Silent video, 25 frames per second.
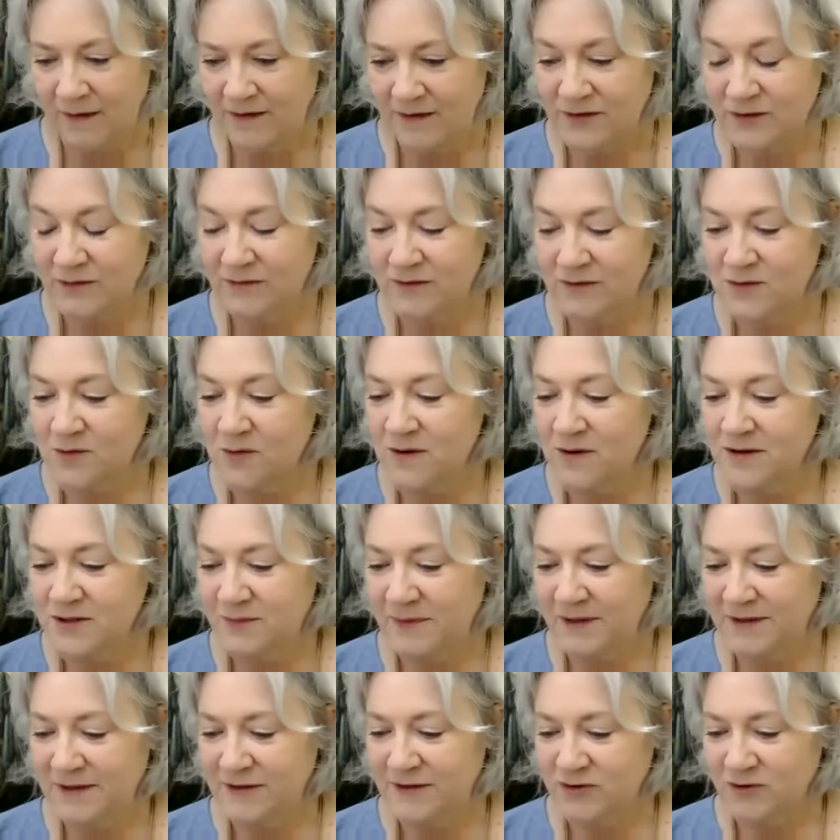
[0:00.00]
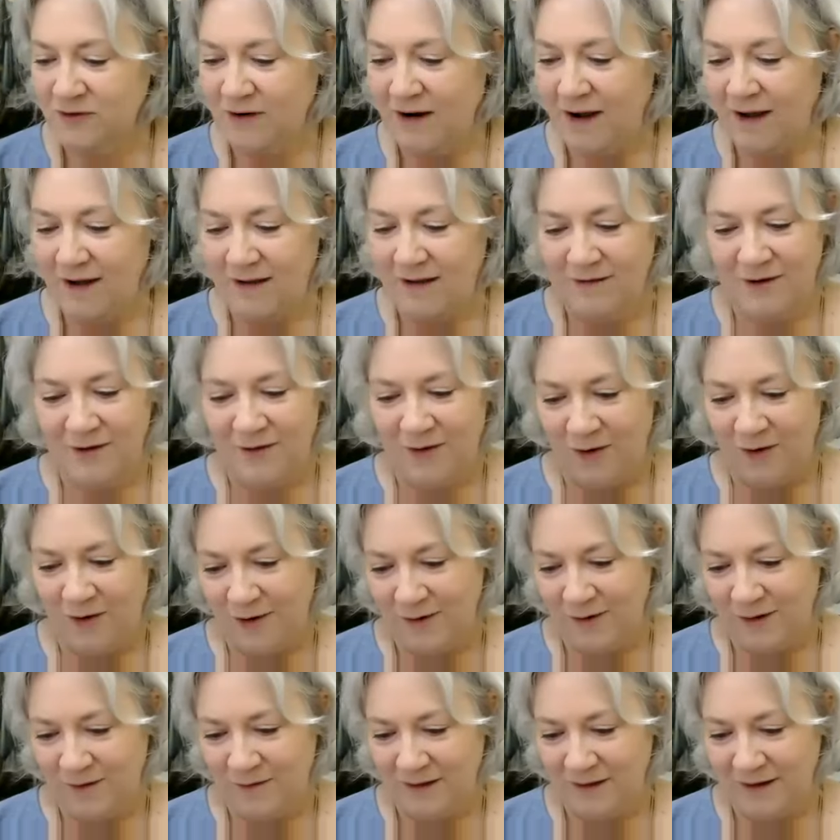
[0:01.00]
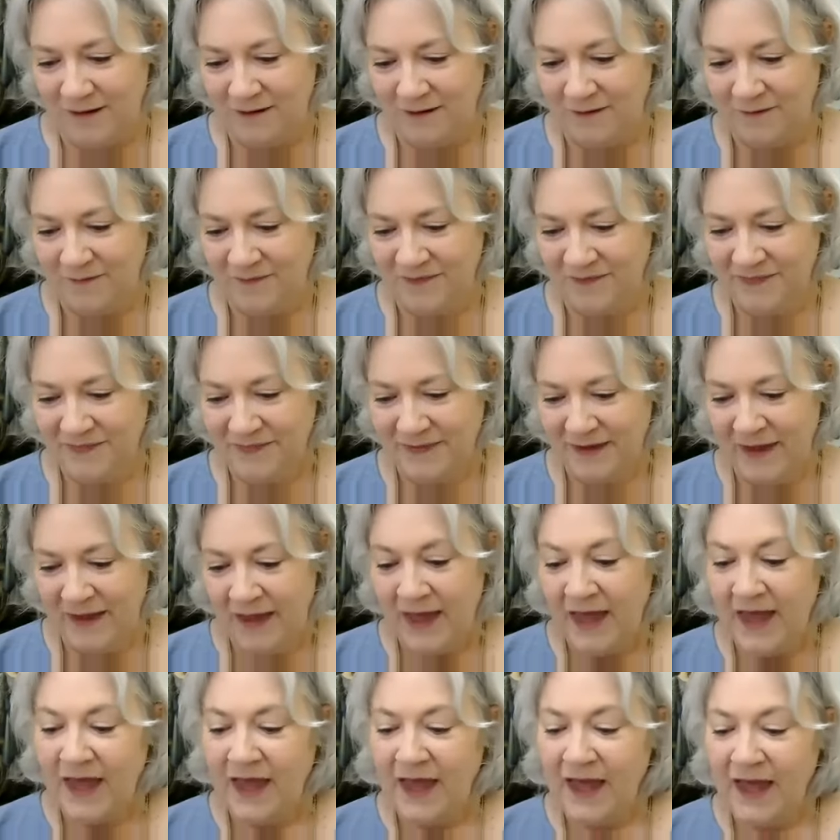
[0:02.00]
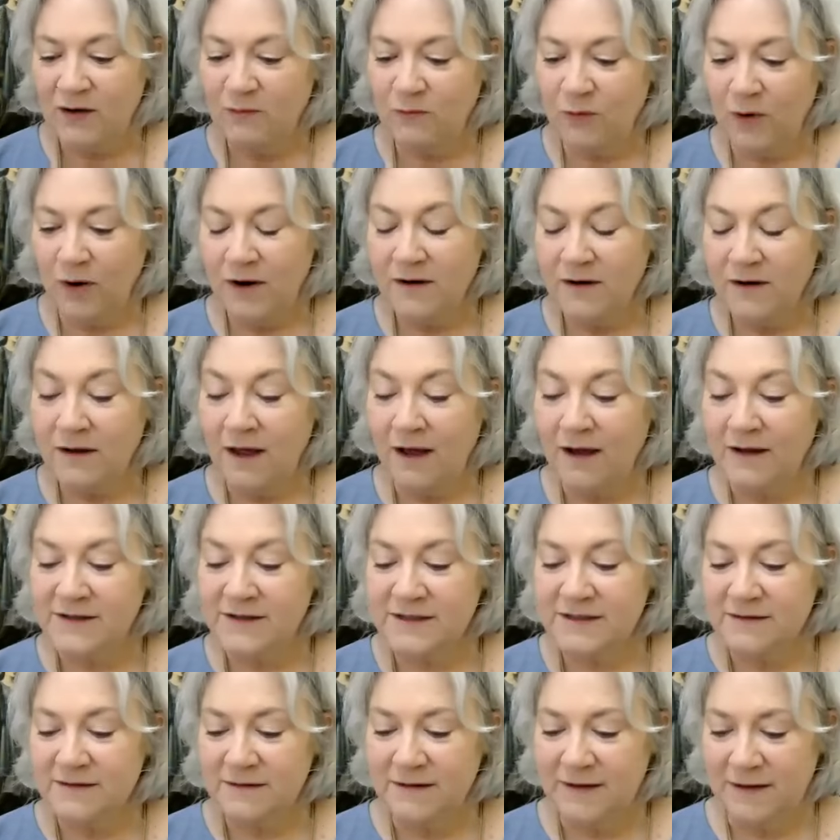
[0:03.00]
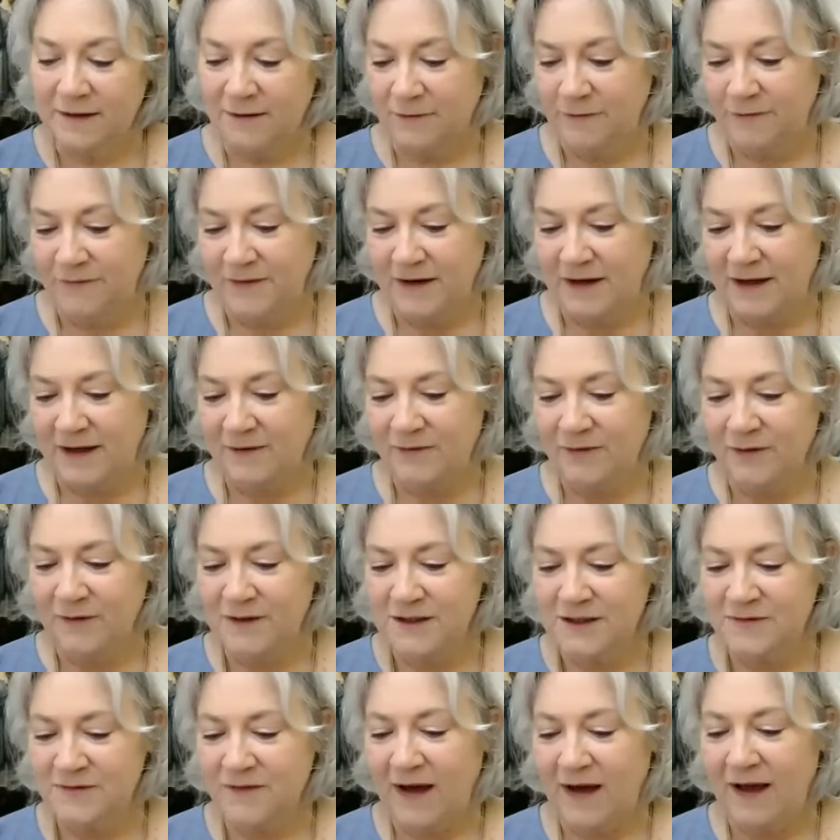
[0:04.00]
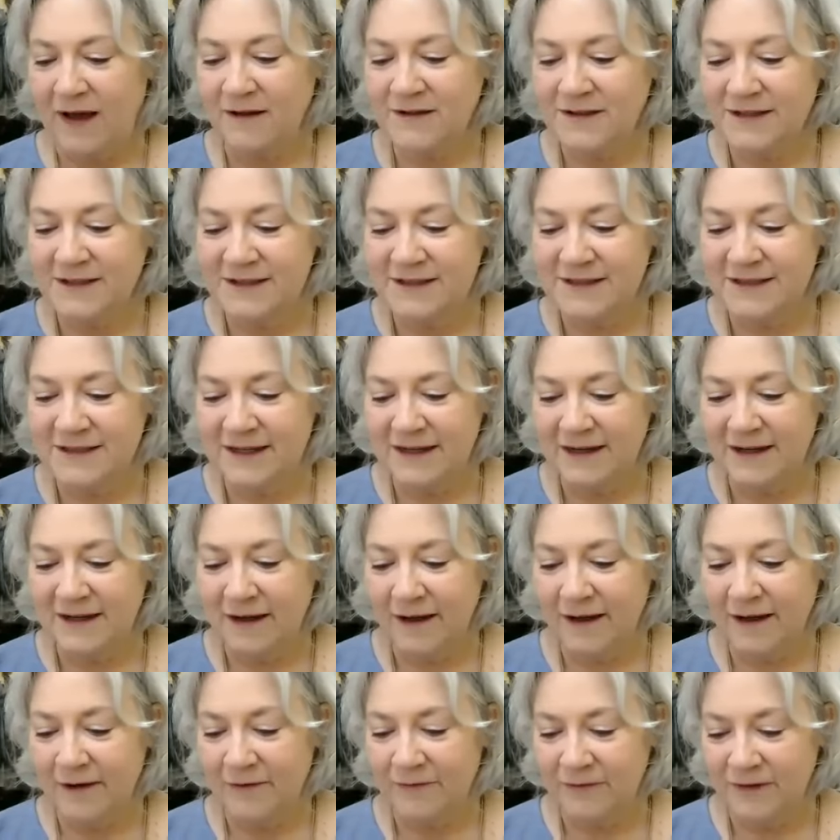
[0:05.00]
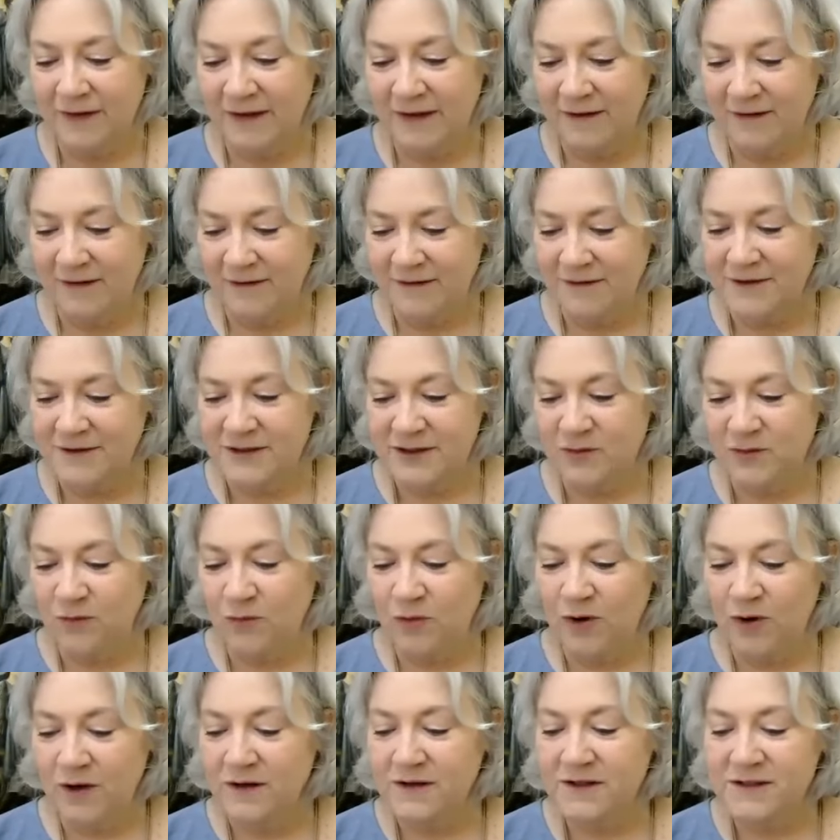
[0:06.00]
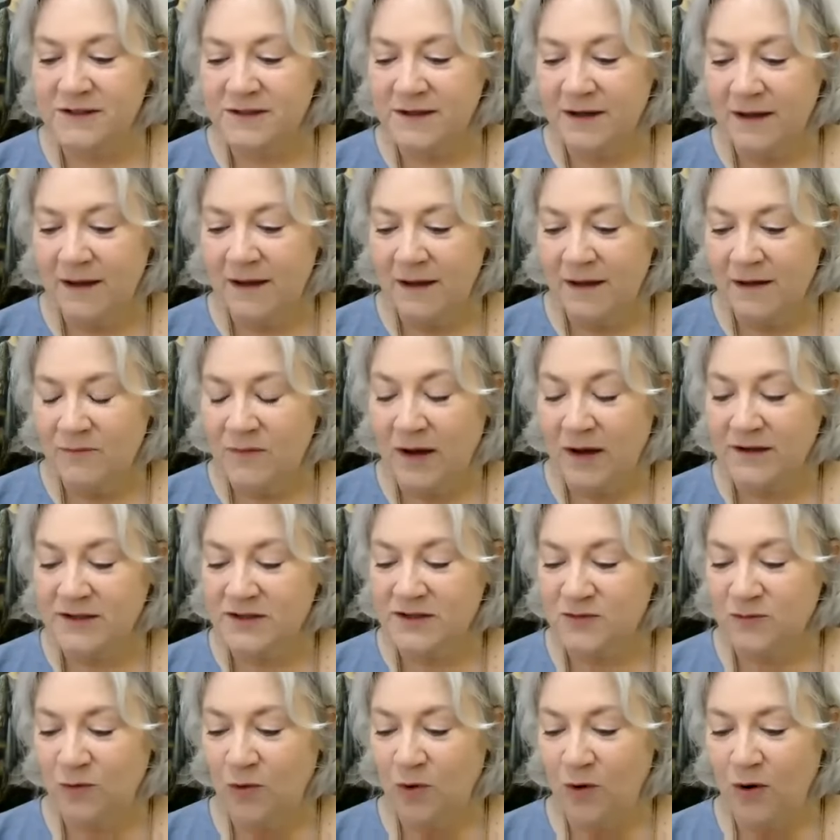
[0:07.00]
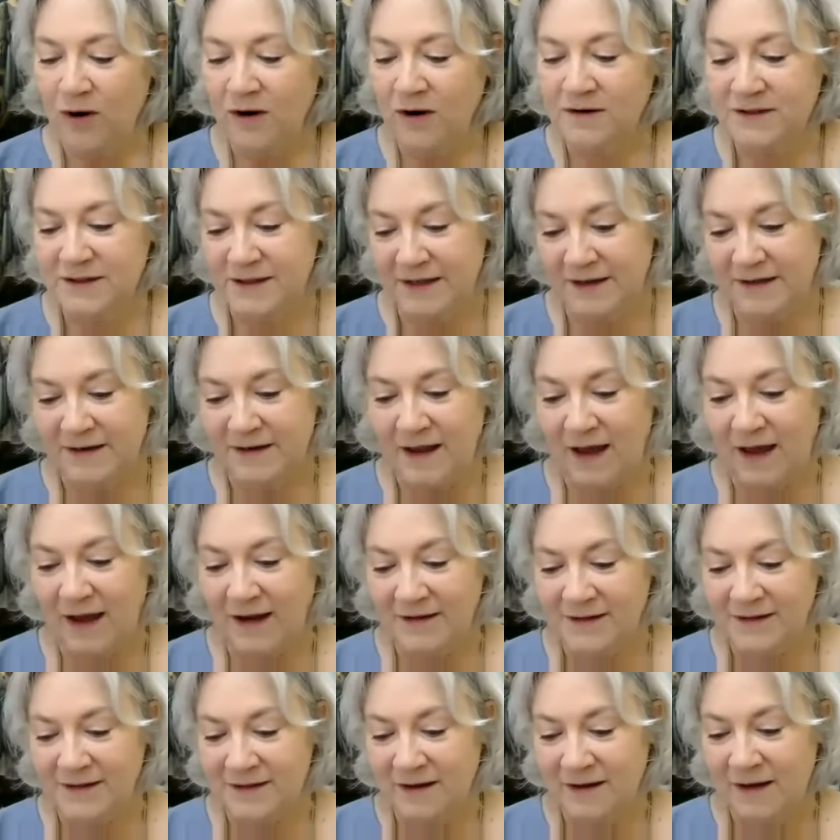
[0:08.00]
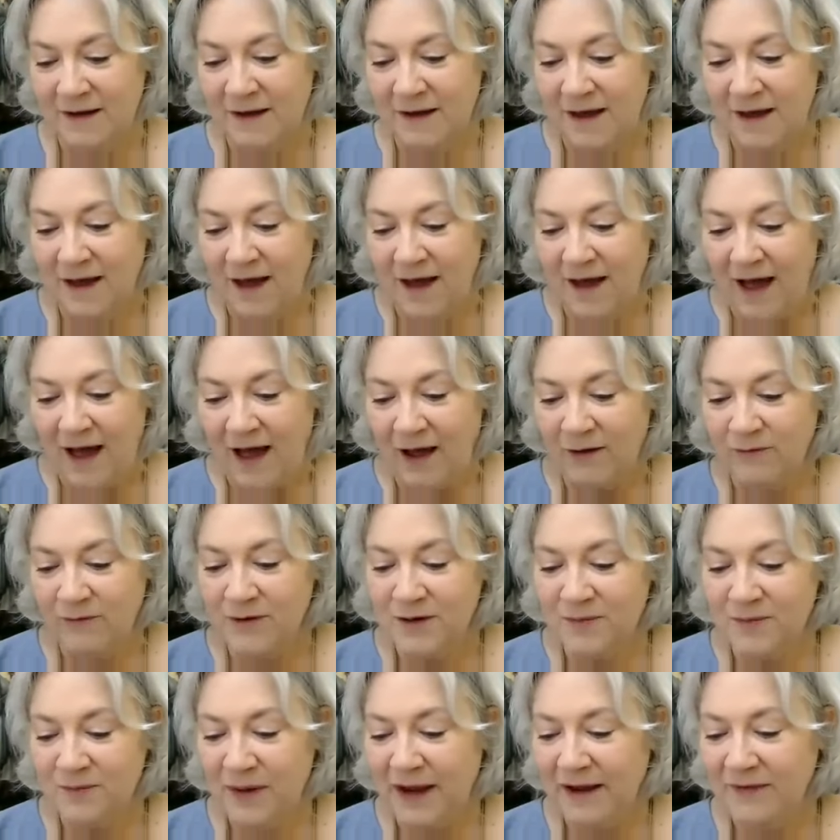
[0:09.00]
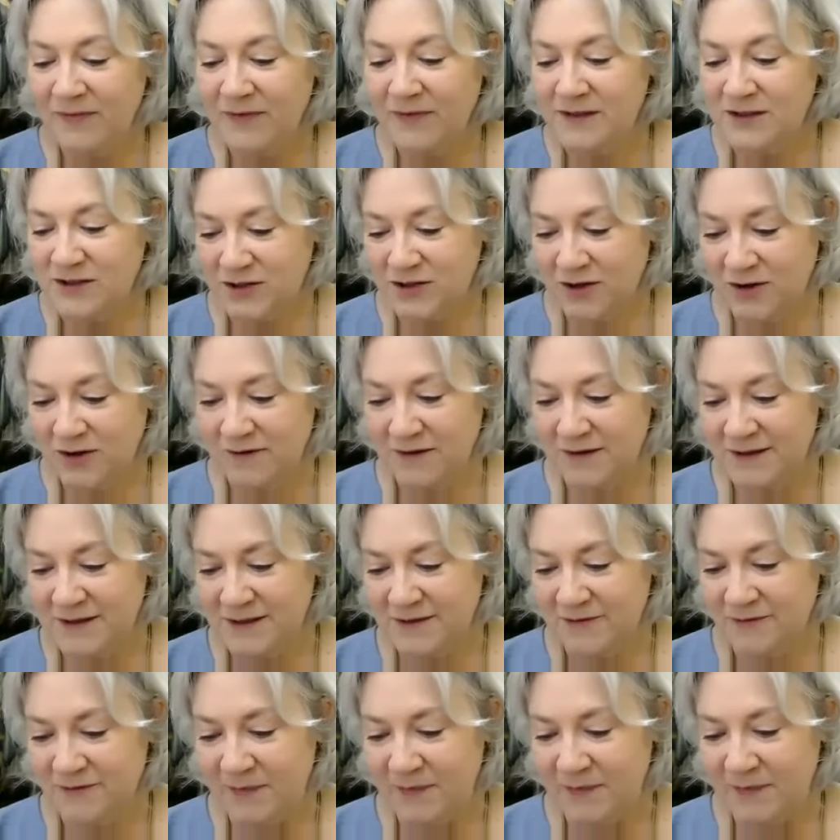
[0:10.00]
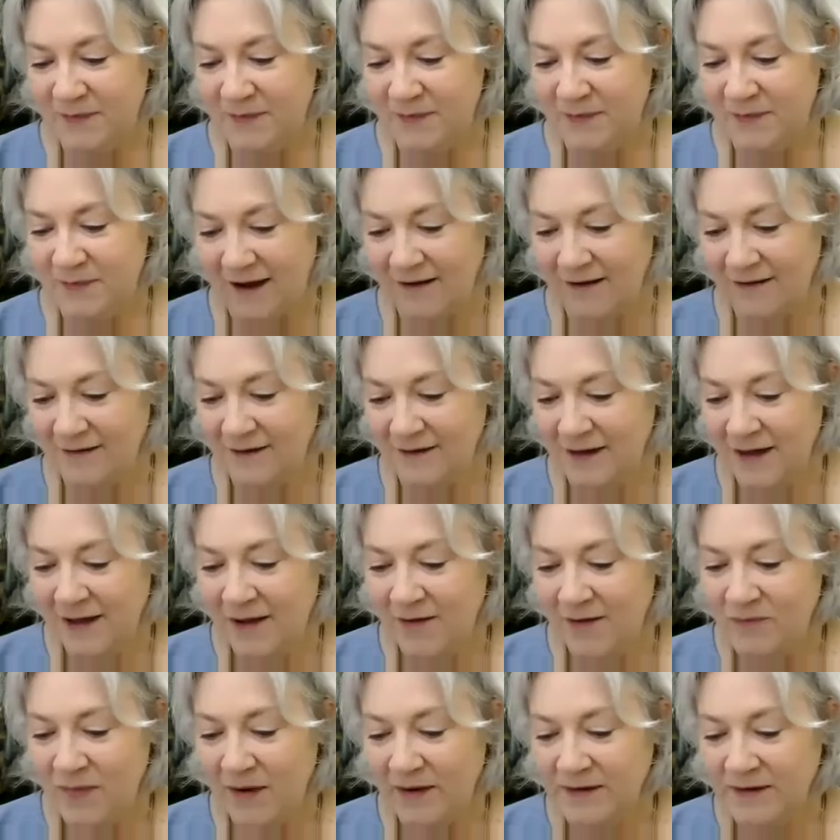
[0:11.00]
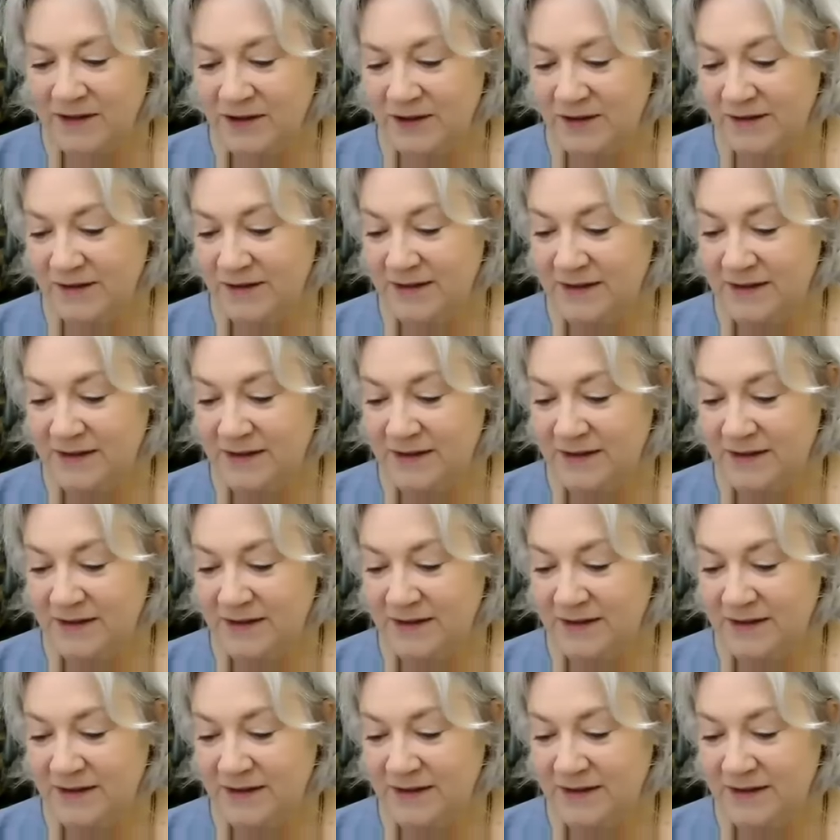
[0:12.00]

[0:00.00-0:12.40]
So there's going to be a trial on Arlo Hill. And were it not ill-fitting for this file to sing of hills and woods, mongst wars and nights, I would abate the sternness of my style, mongst